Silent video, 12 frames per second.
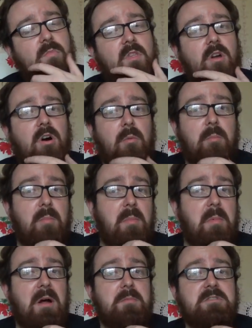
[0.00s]
Or
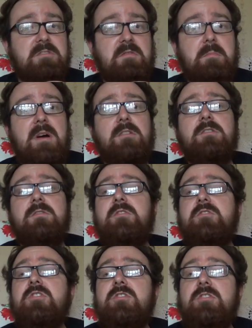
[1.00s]
perhaps even mellow
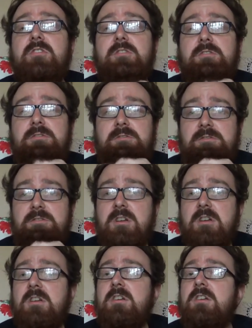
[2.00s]
Virginia
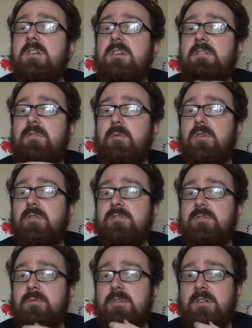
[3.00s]
if you want
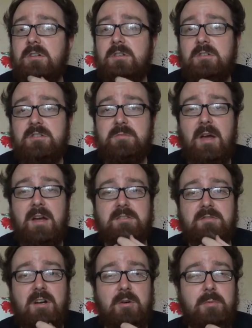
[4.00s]
to spice
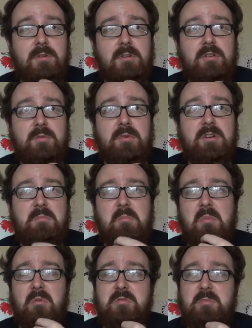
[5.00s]
that up a little bit.
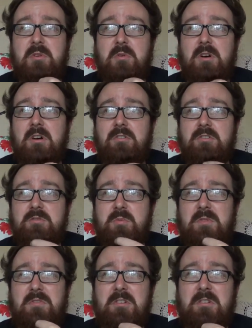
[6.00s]
But to be quite honest
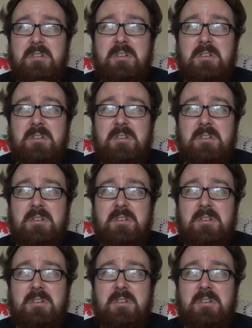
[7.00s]
with you,